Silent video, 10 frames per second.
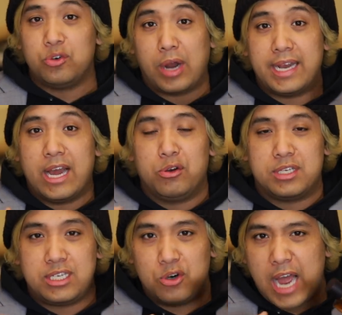Dry down, you
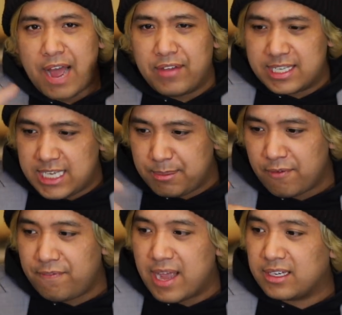still have that same
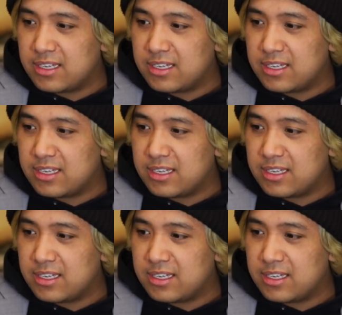effect.